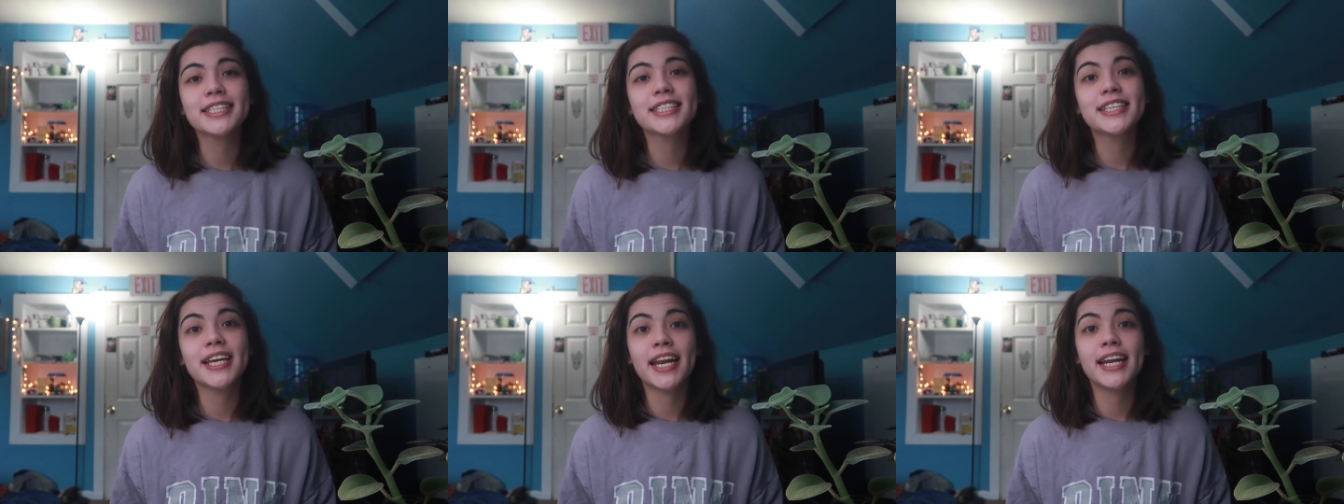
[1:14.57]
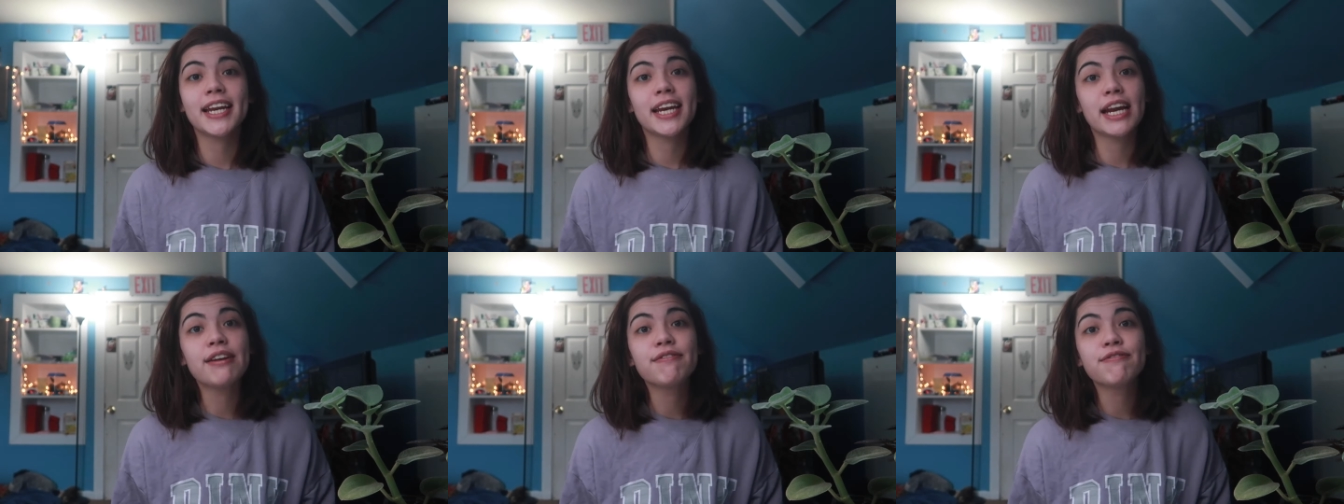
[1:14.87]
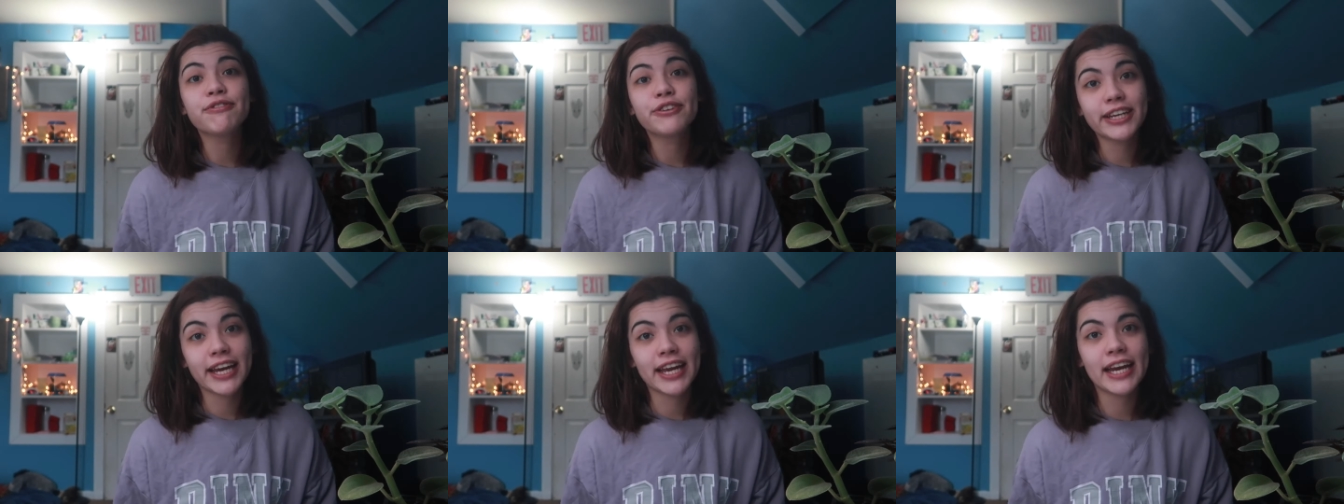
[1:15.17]
set it
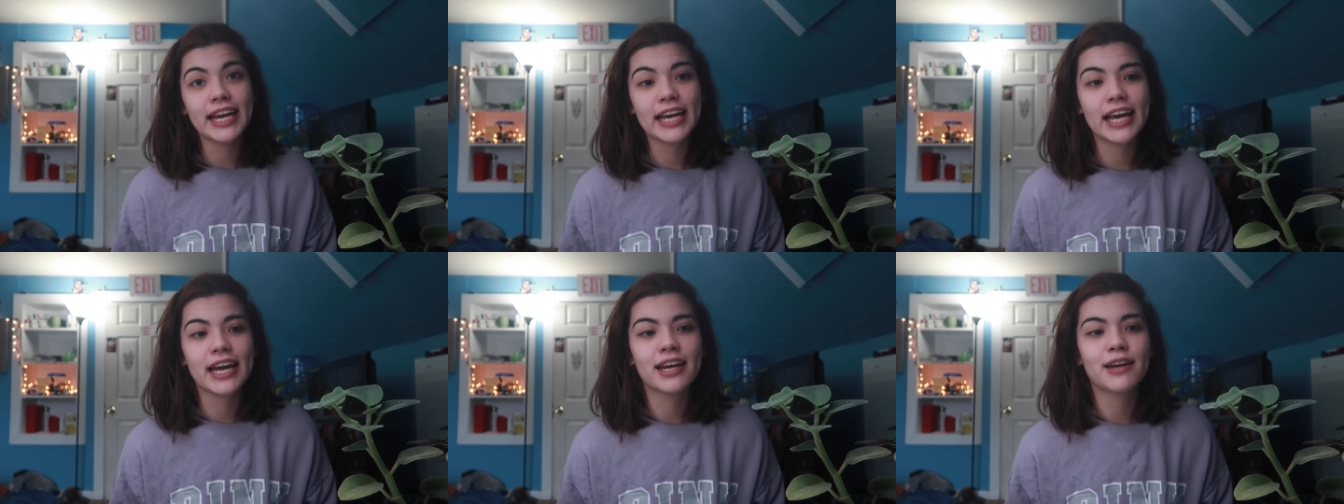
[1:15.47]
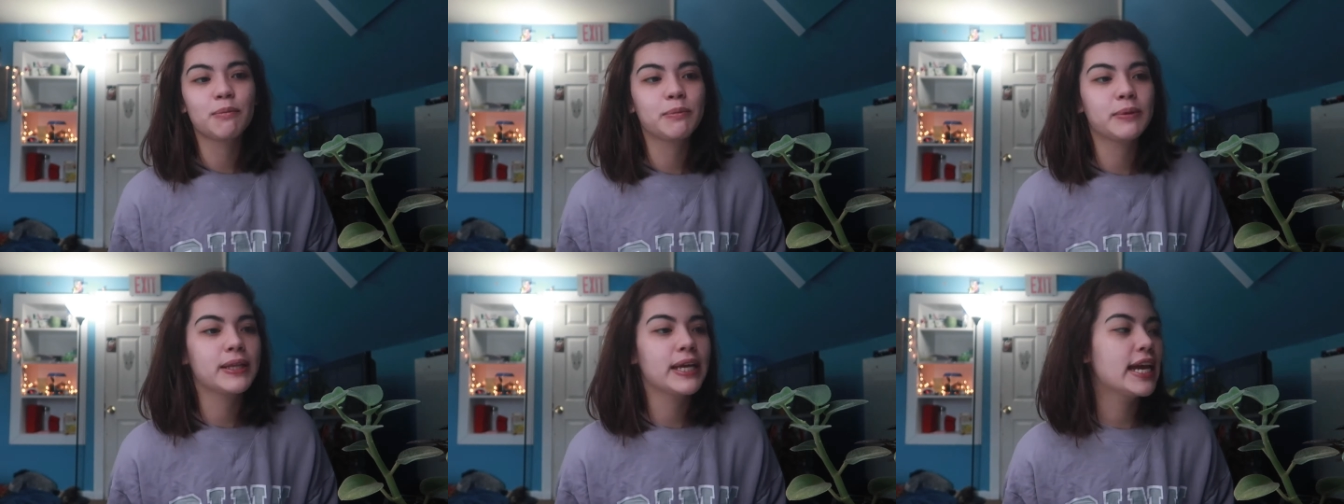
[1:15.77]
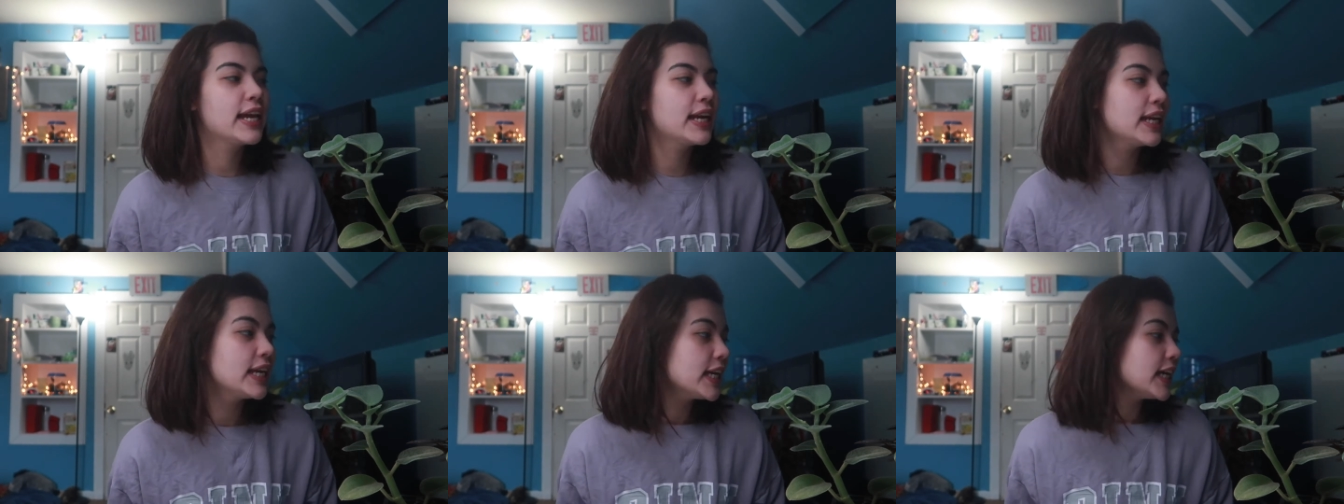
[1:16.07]
and forget it kind of
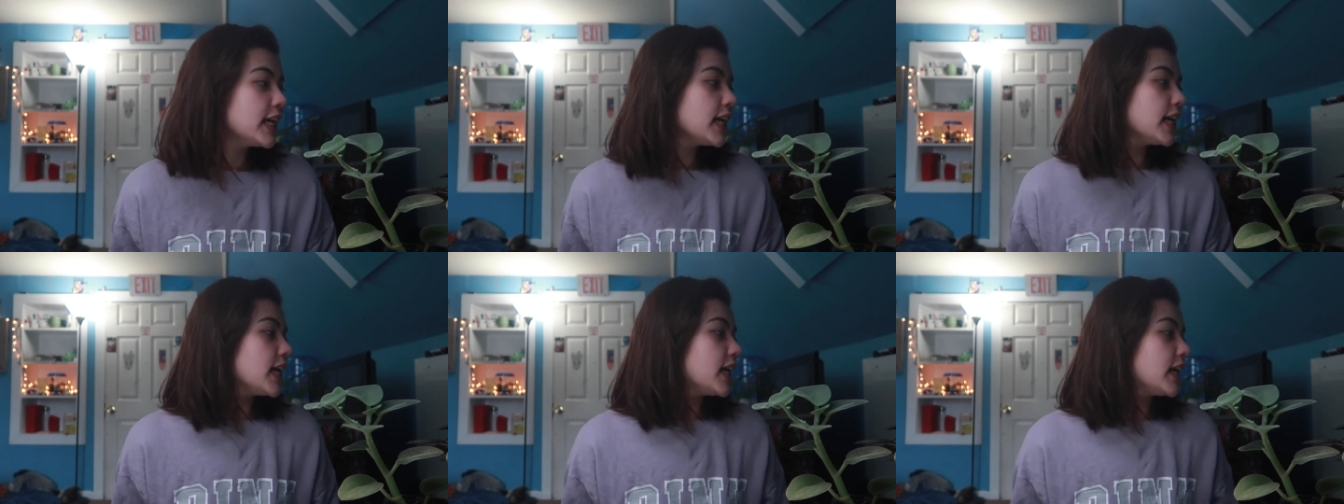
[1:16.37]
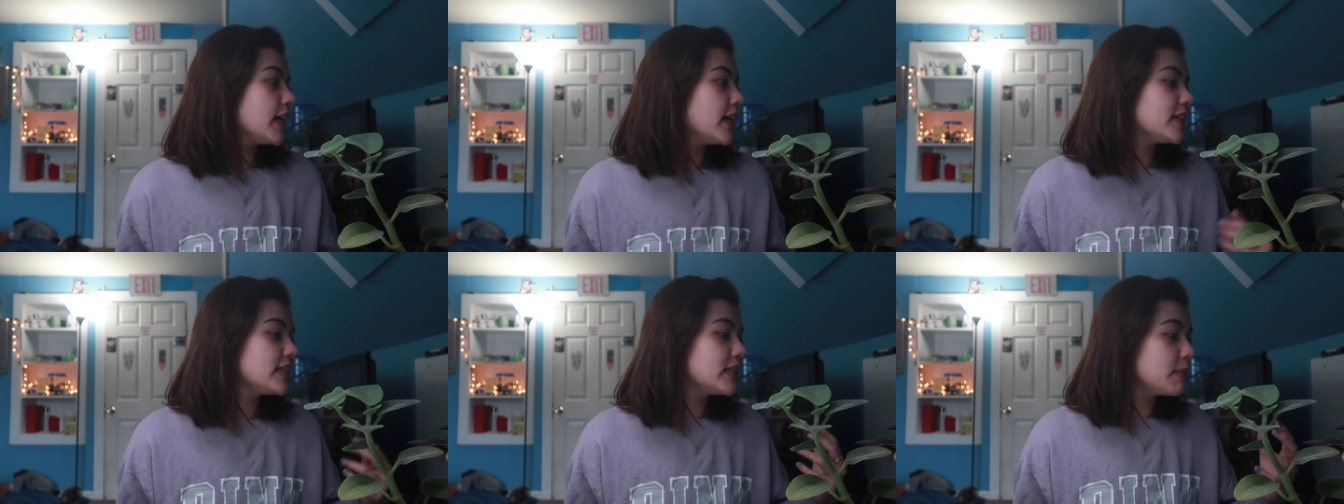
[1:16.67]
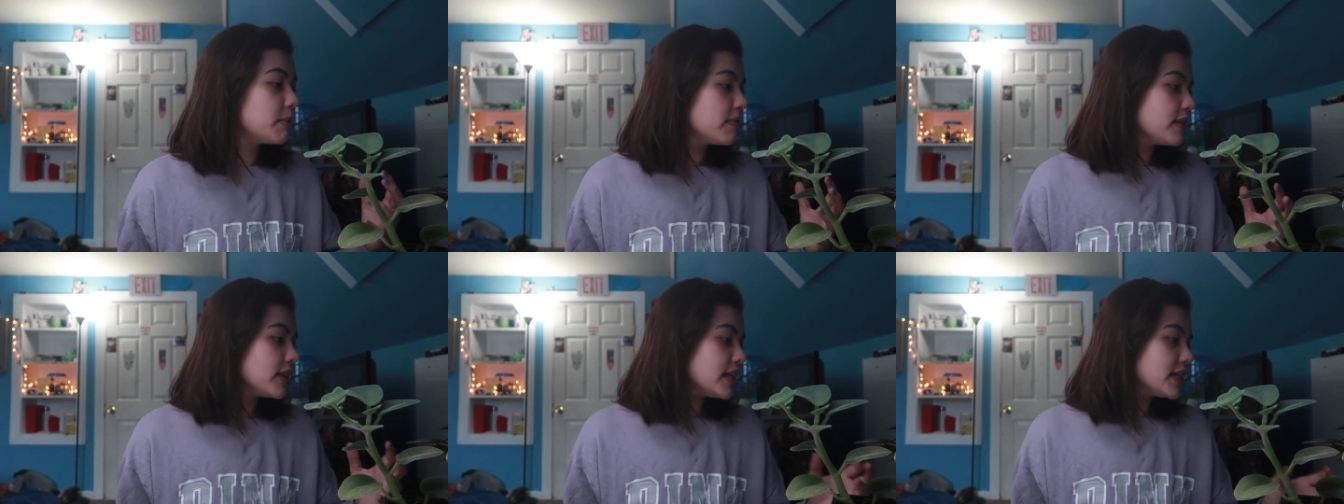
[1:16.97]
plant.
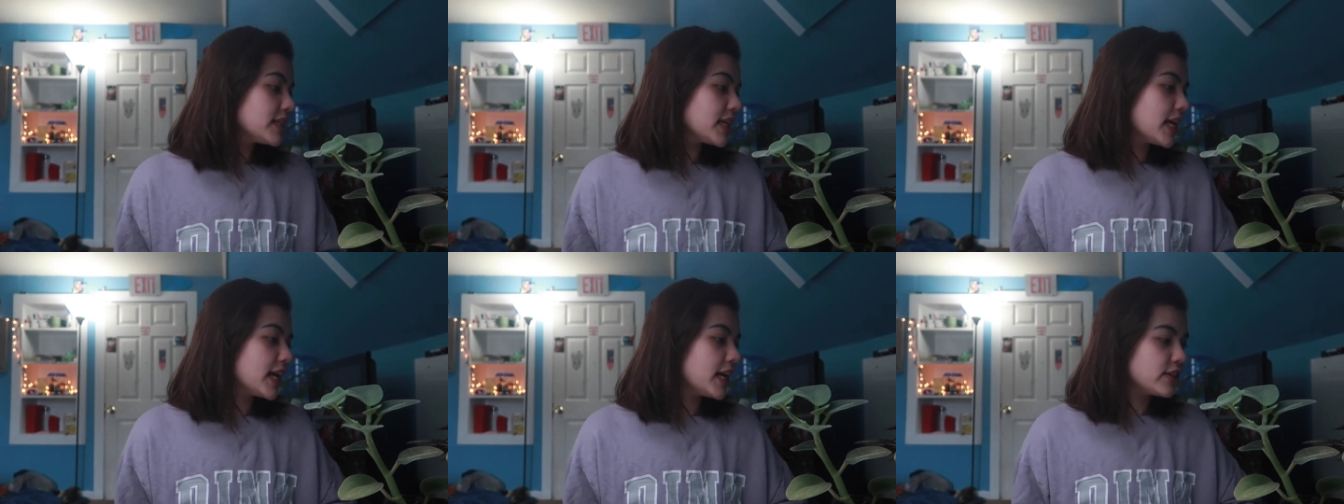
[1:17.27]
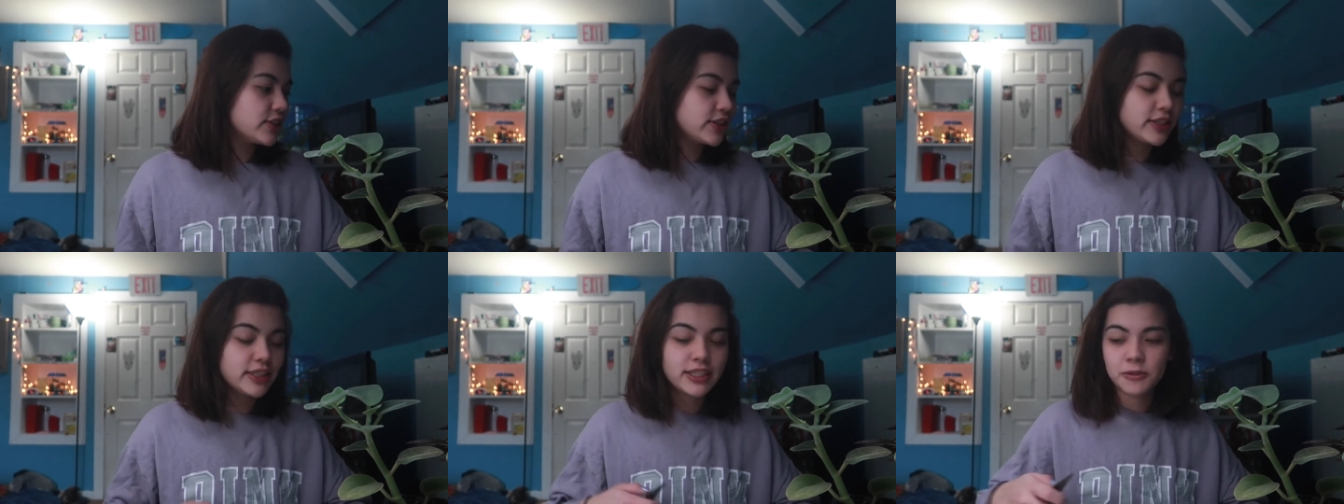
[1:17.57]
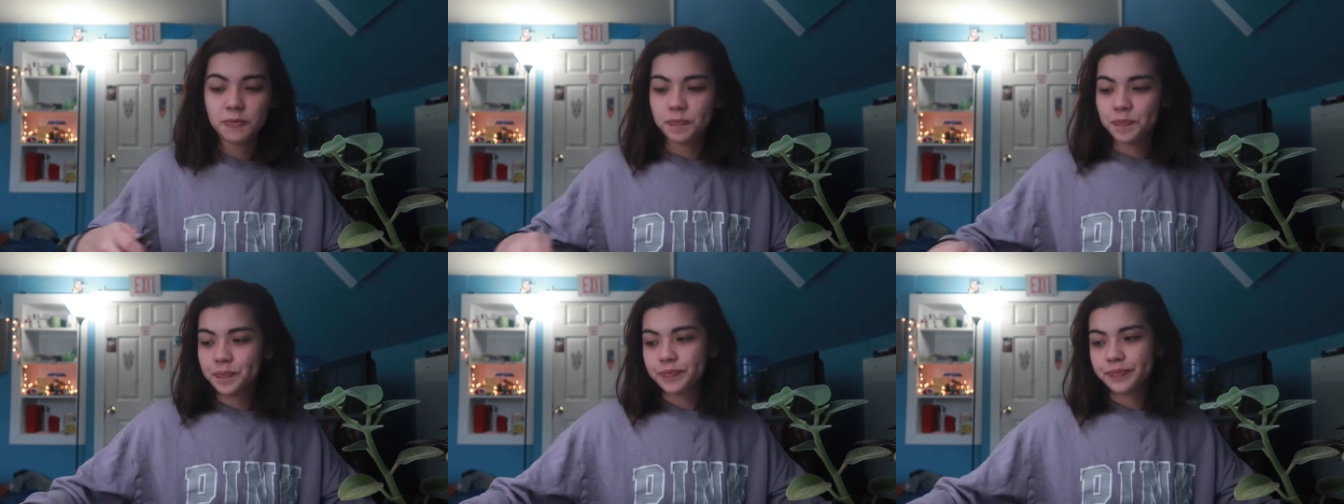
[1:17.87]
Some of these are
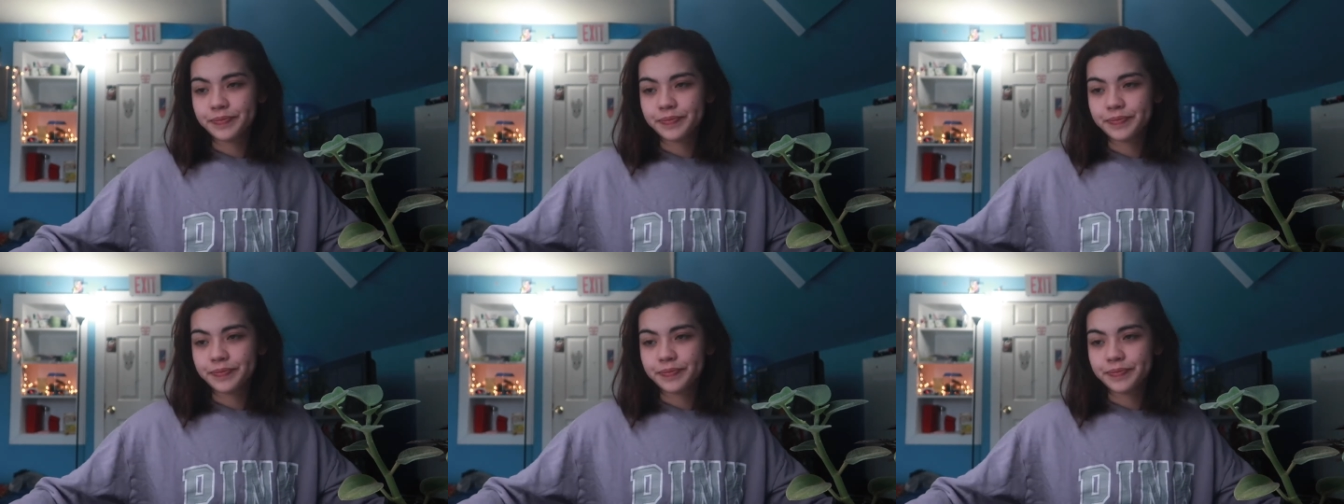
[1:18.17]
actually,